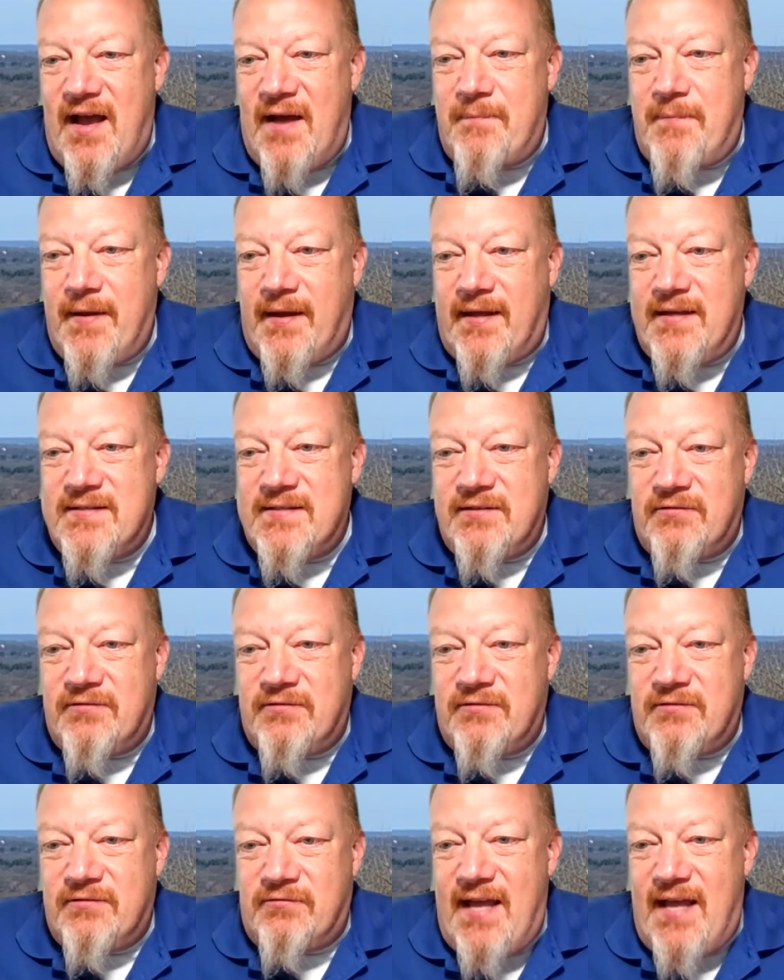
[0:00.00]
Epic is a
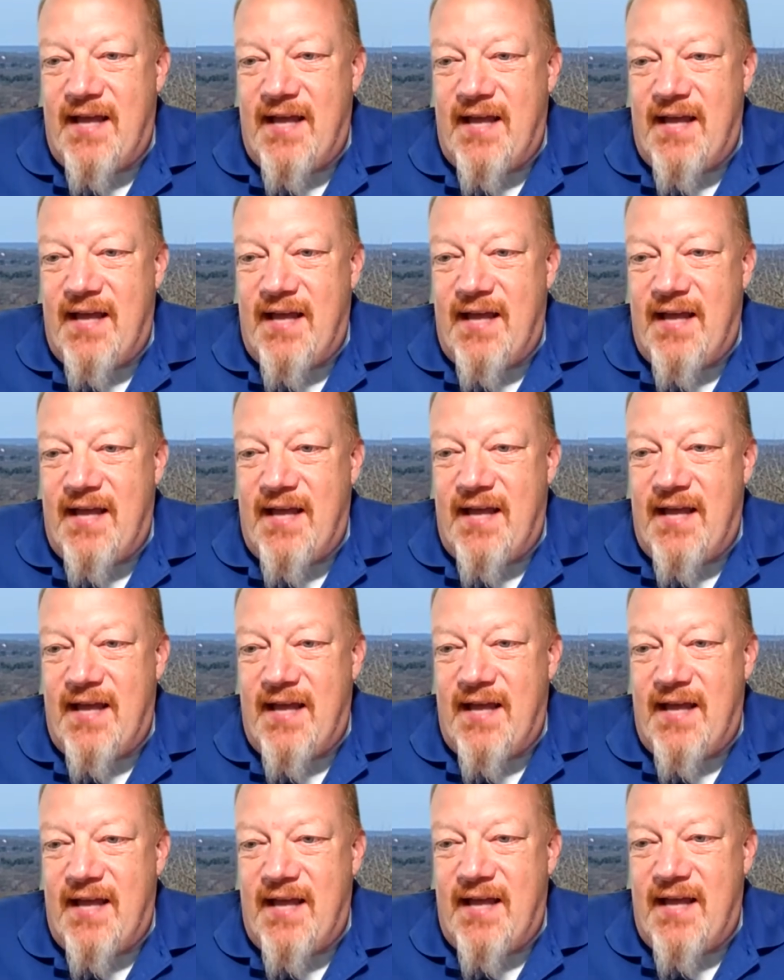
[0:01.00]
recent entrant in
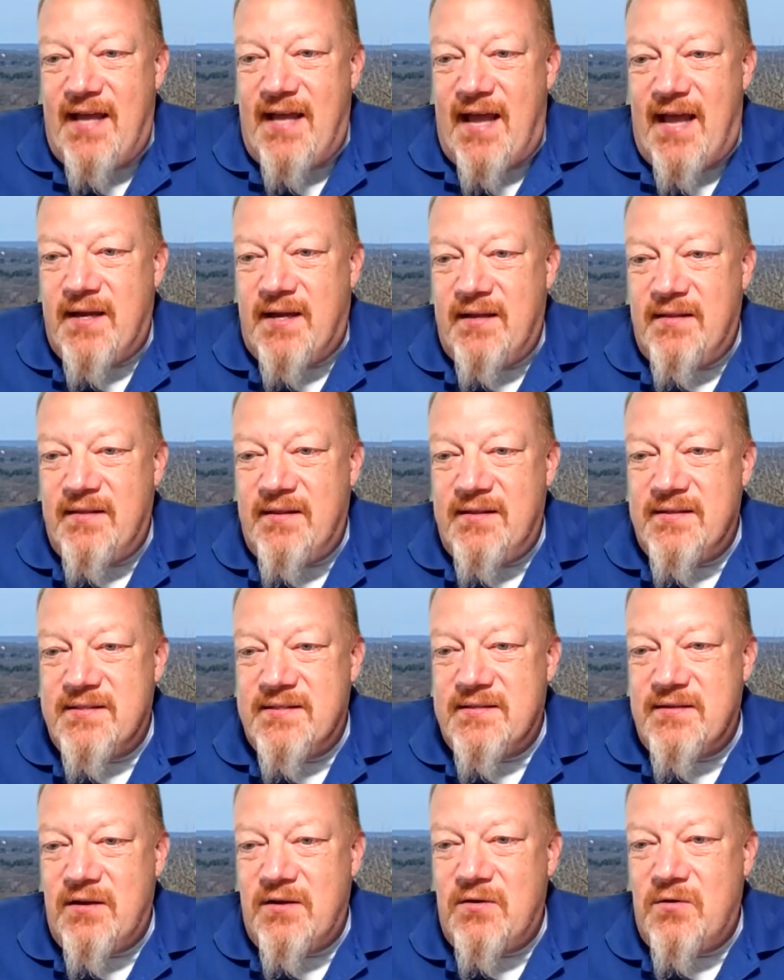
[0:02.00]
this space, making
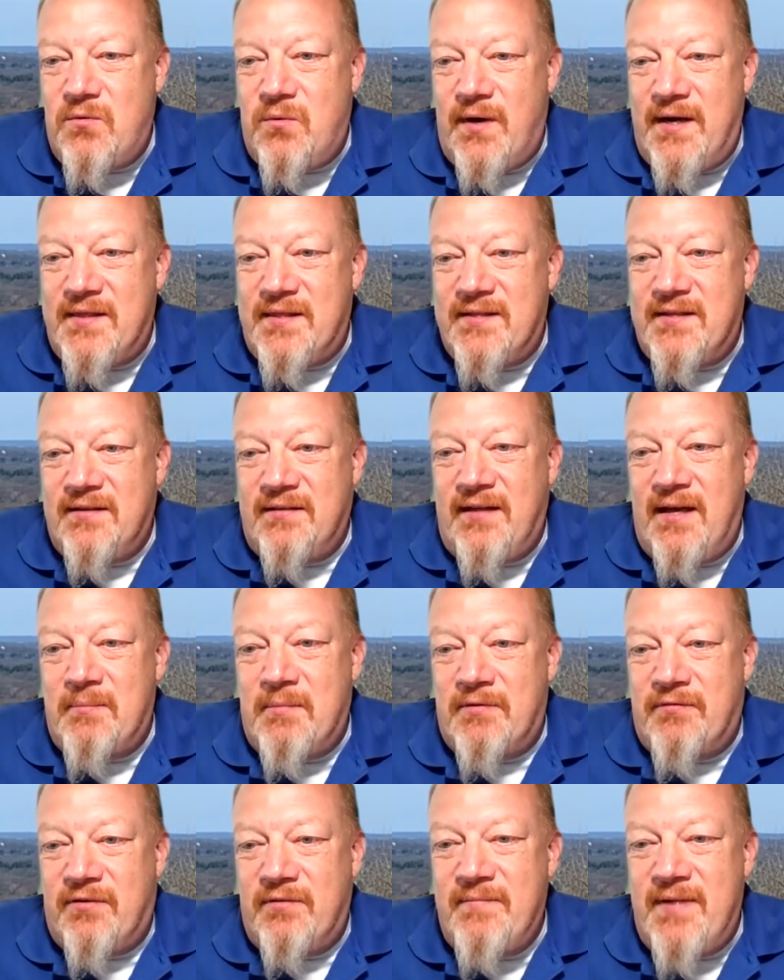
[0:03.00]
this quite the
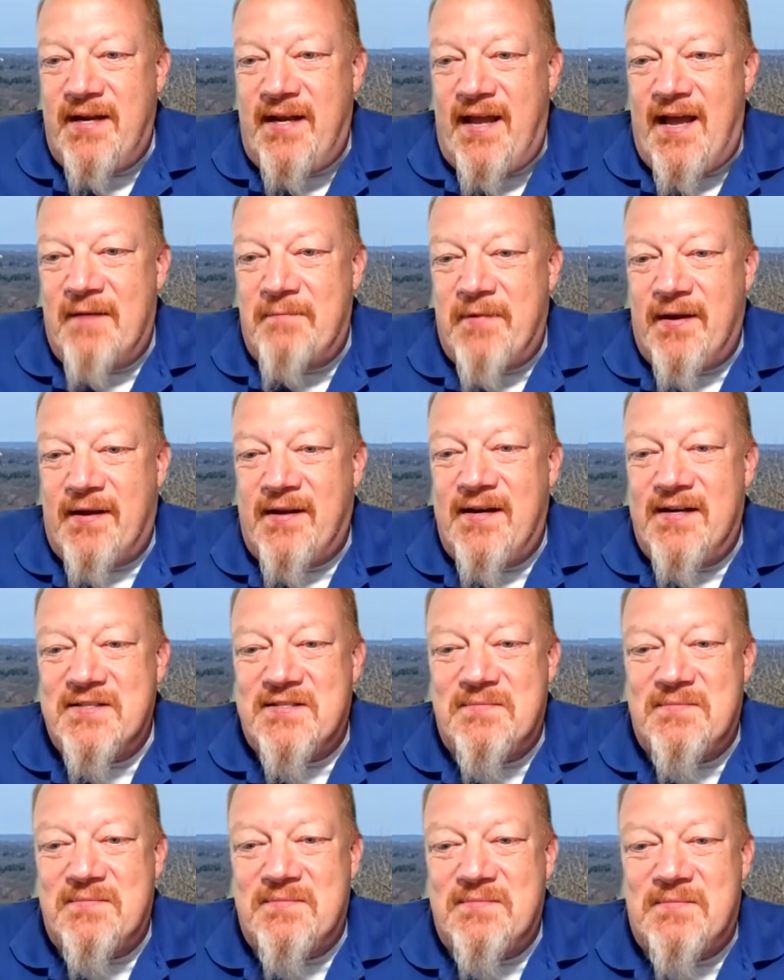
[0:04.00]
dilemma for many Epic
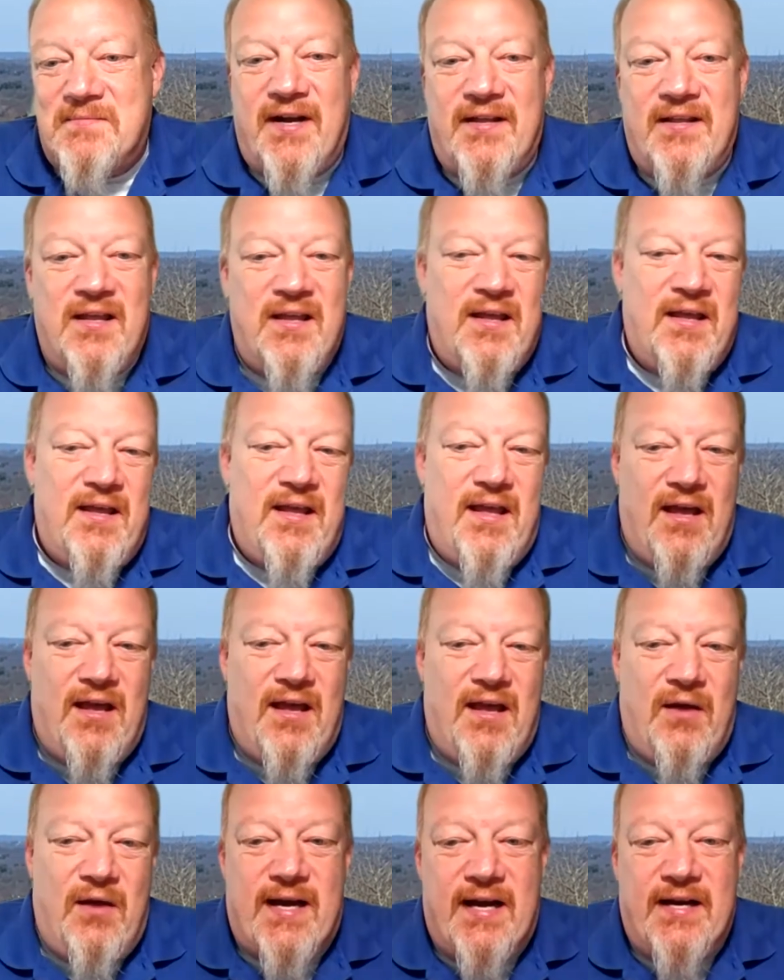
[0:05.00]
customers, right?
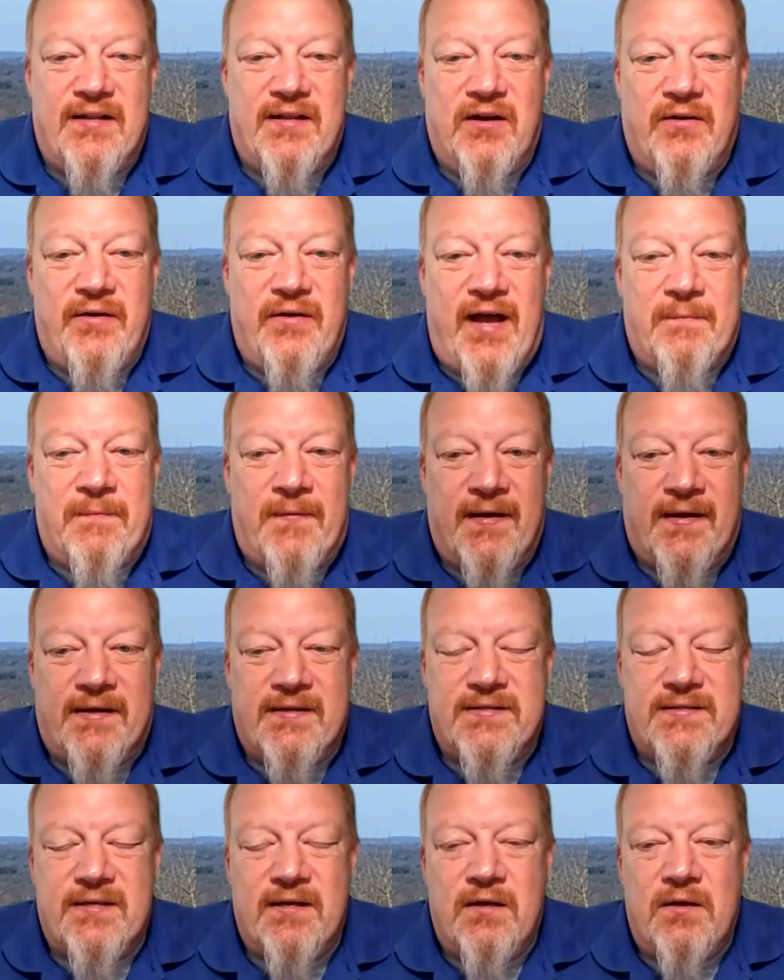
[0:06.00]
And we kind of know
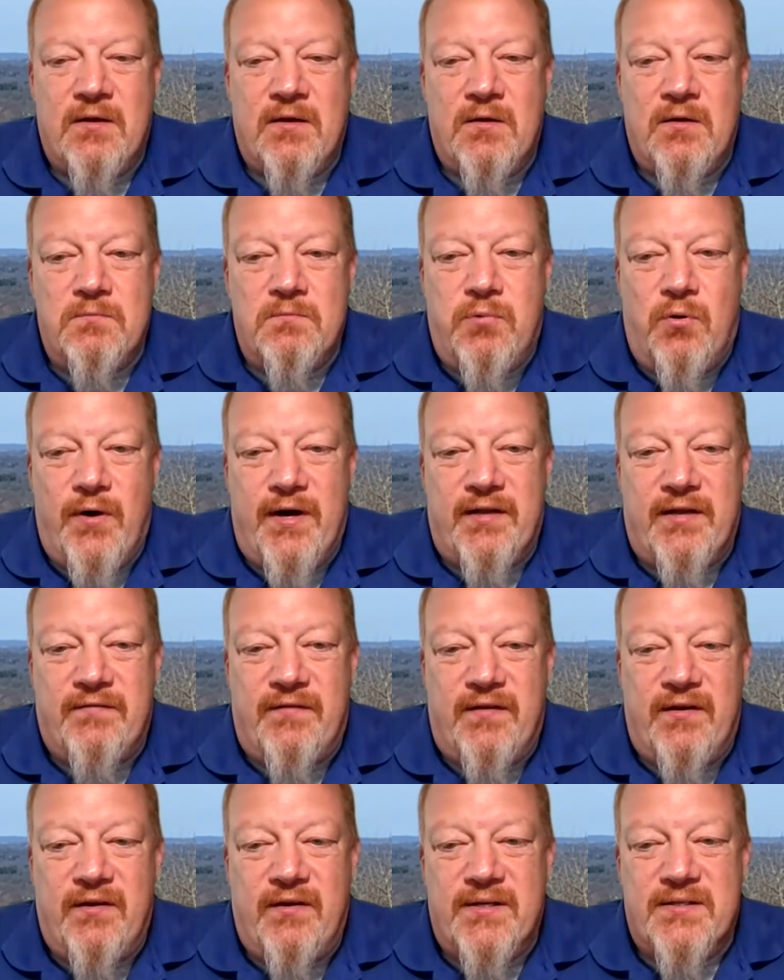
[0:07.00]
Epic's point of
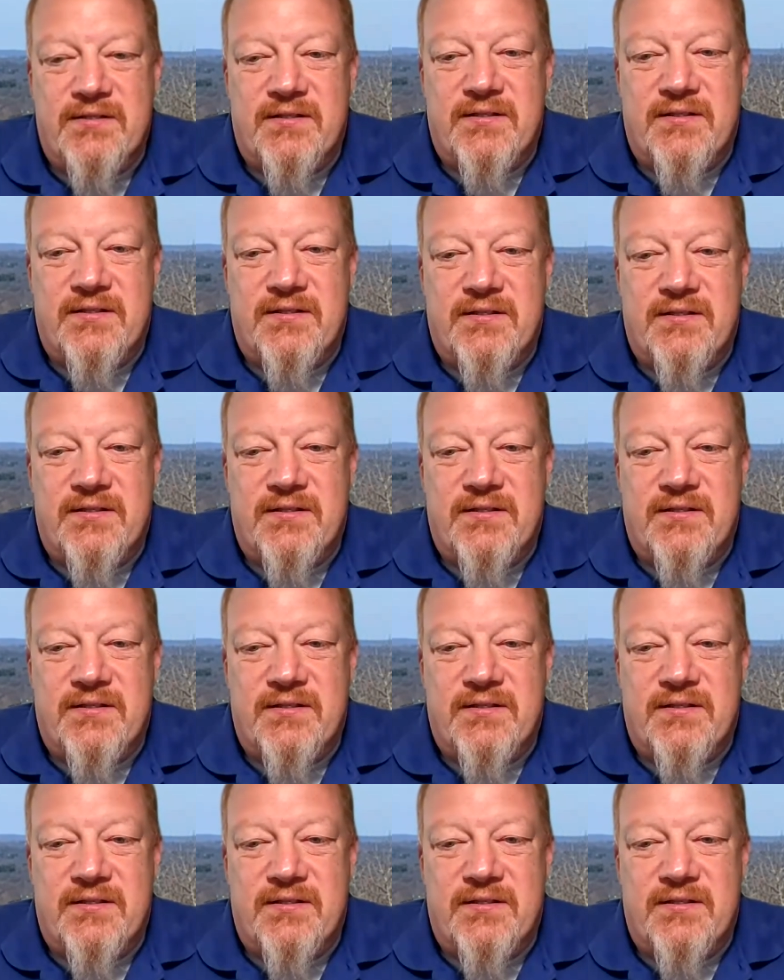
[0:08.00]
view is,